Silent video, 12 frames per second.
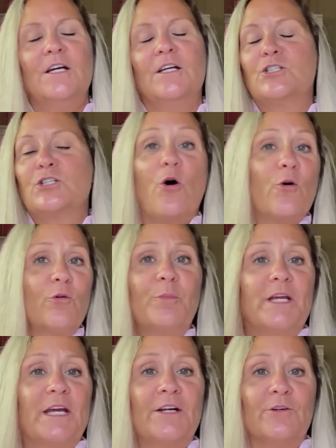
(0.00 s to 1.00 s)
Total
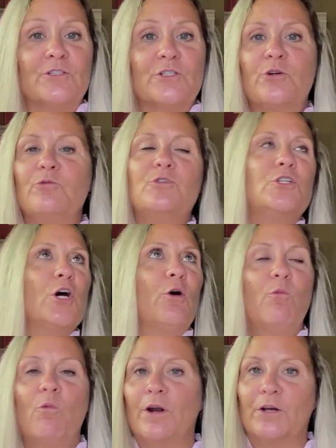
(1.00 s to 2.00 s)
beginners who
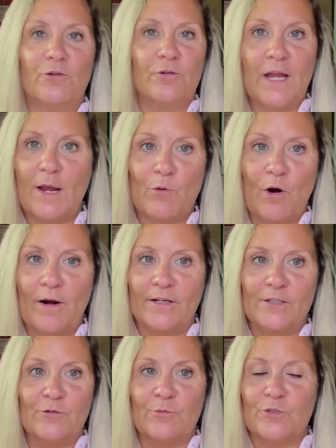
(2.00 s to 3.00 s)
don't want to create products
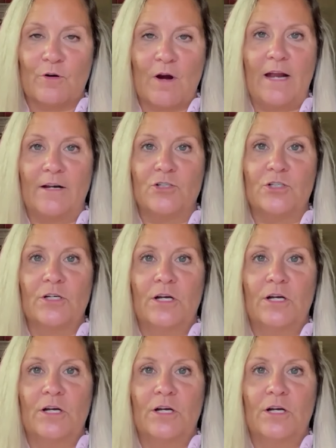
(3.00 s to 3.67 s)
from scratch.